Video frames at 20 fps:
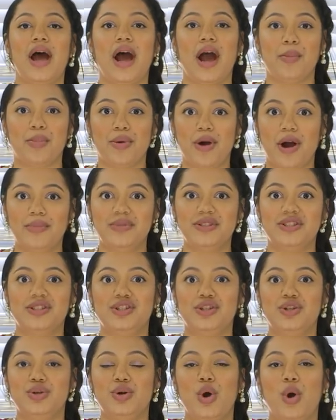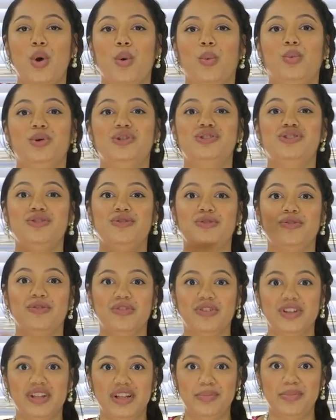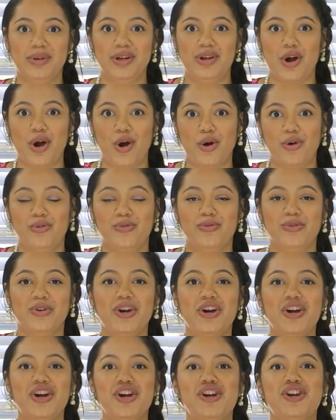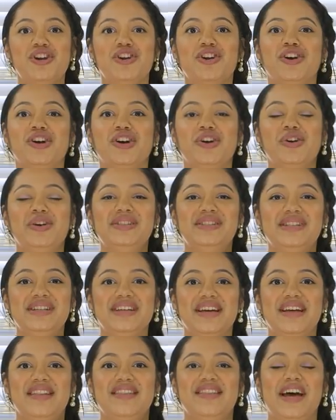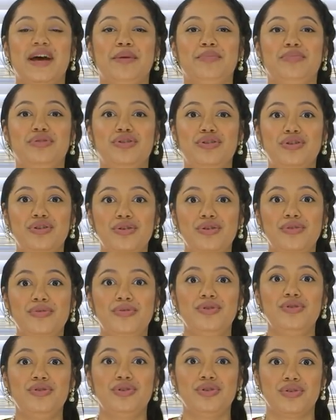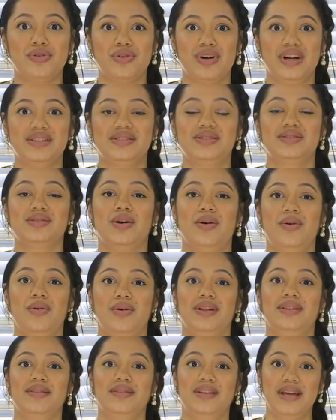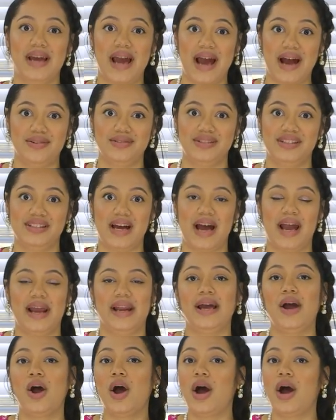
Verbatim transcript: I promise you, once you flip it over, you're going to get that beautiful crust on the outside.